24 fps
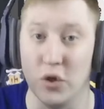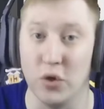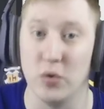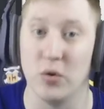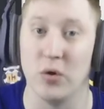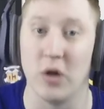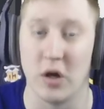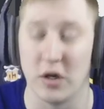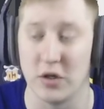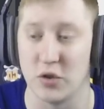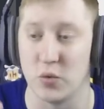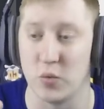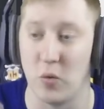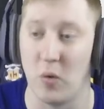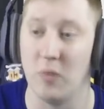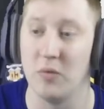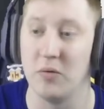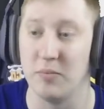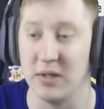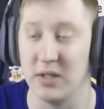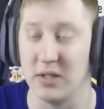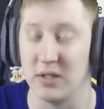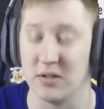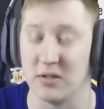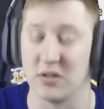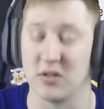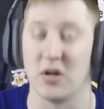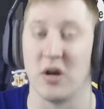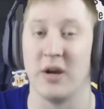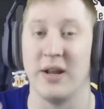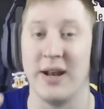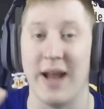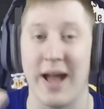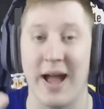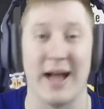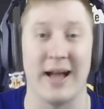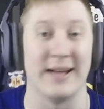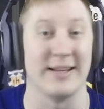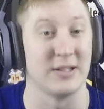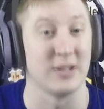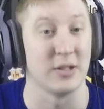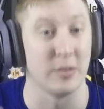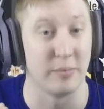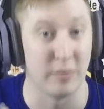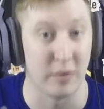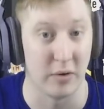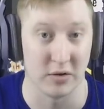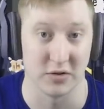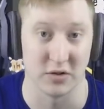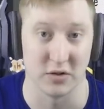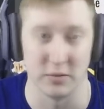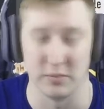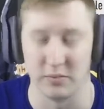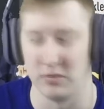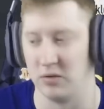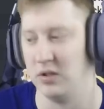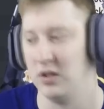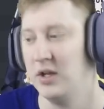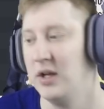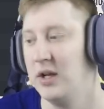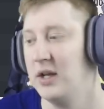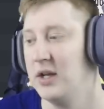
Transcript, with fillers: you guys want me to sign as possible.